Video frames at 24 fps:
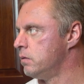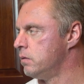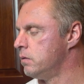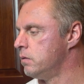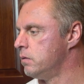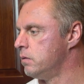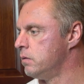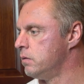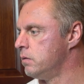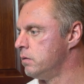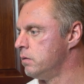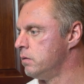
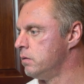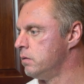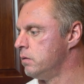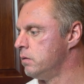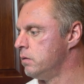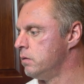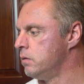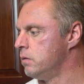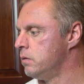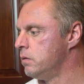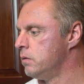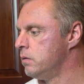
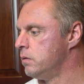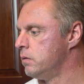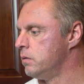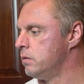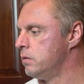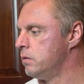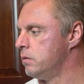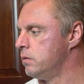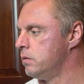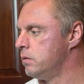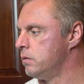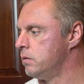
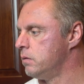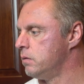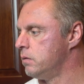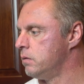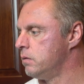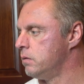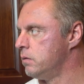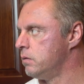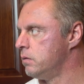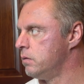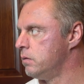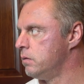
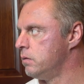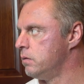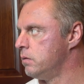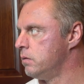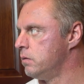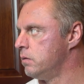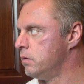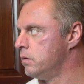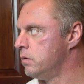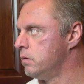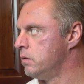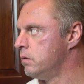
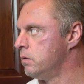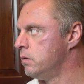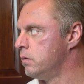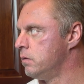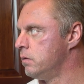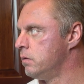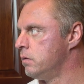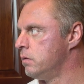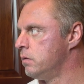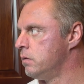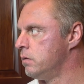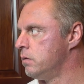
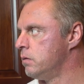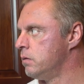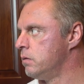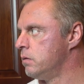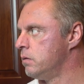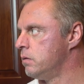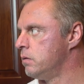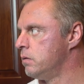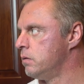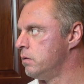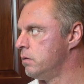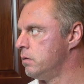
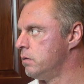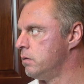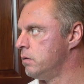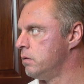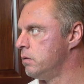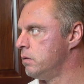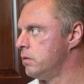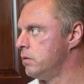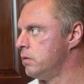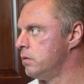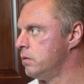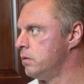
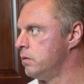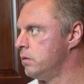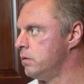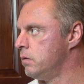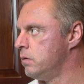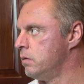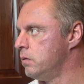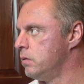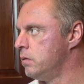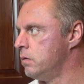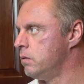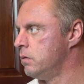
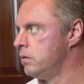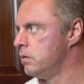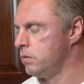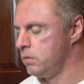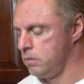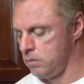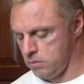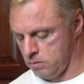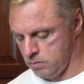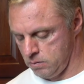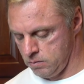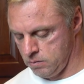
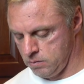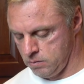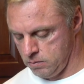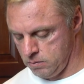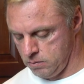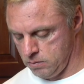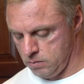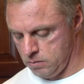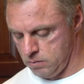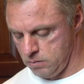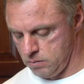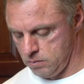
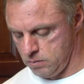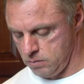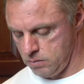(not speaking)